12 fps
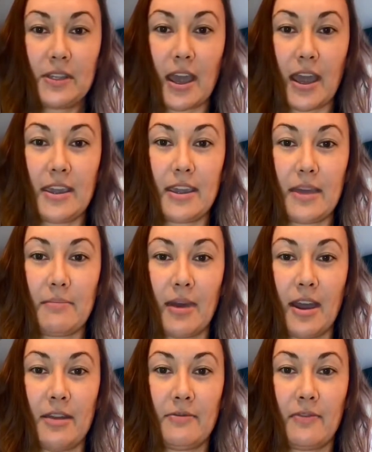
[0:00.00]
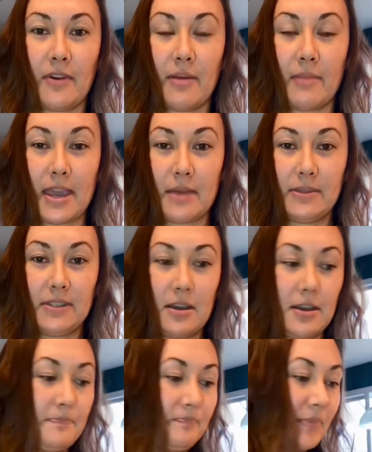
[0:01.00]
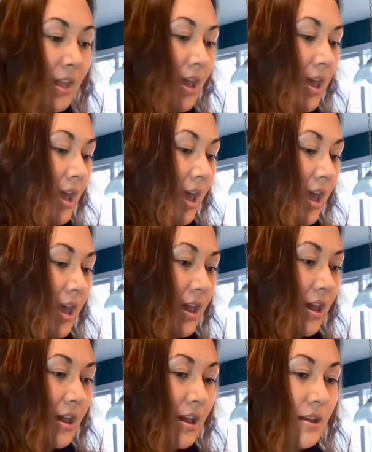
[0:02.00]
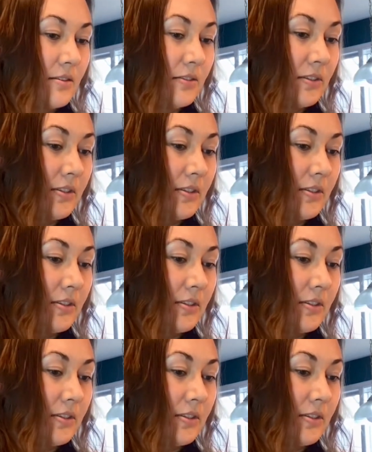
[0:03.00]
I get mine from Amazon, and